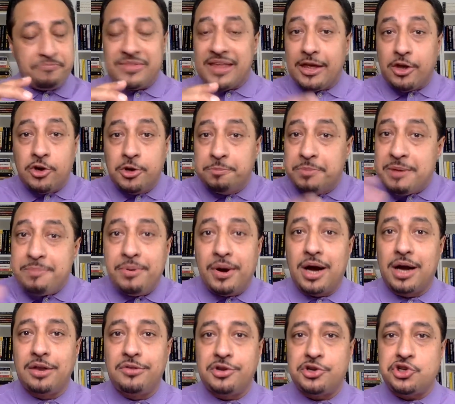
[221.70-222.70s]
It could be
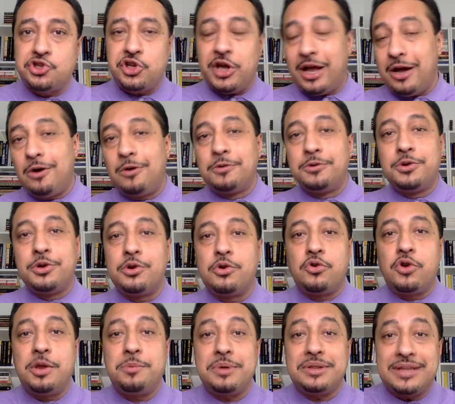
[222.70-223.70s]
part of the shareholder
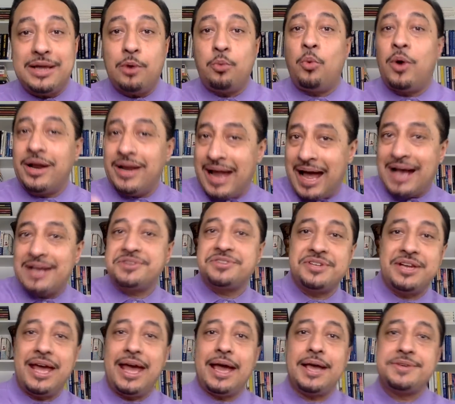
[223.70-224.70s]
agreement that one has
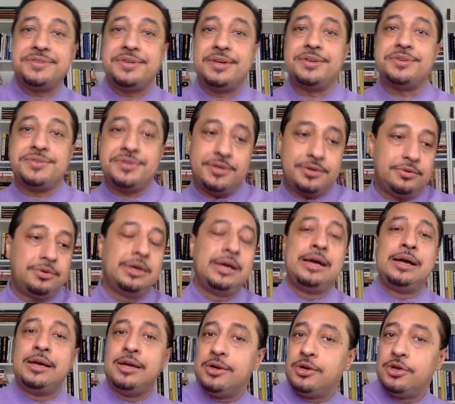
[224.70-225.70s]
to exit, so
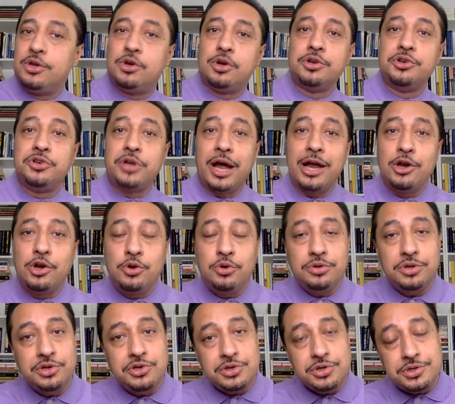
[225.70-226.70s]
you can
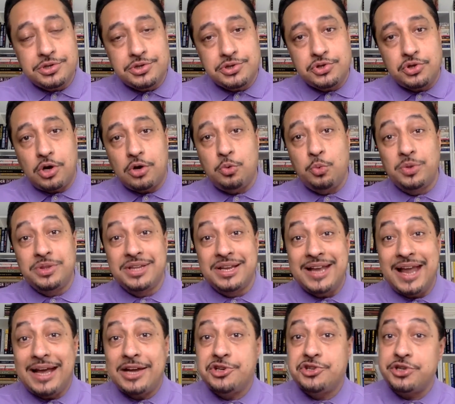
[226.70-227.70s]
dilute the stock with the
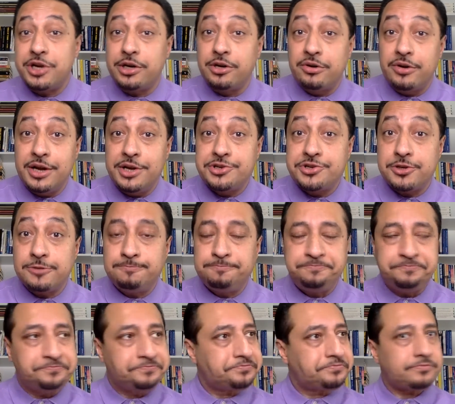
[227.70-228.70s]
next generation.
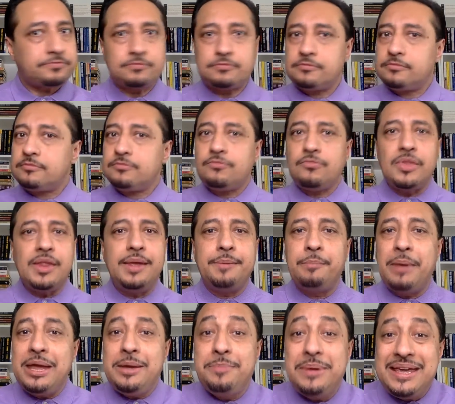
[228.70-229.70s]

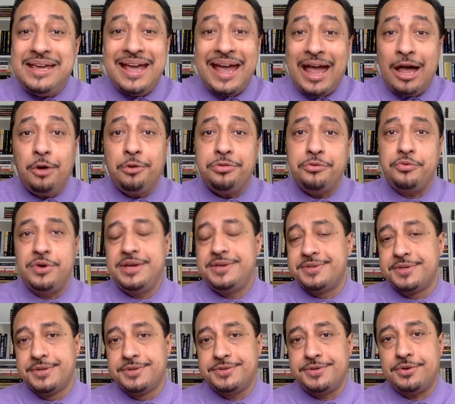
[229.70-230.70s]
Maybe health
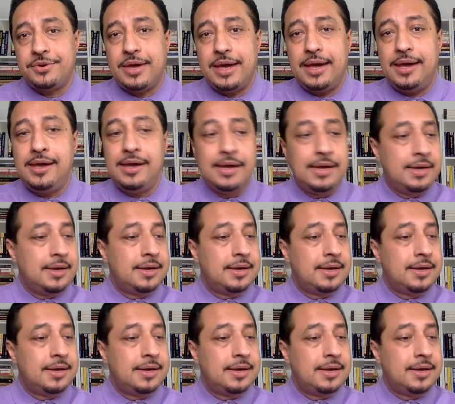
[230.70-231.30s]
reasons, okay?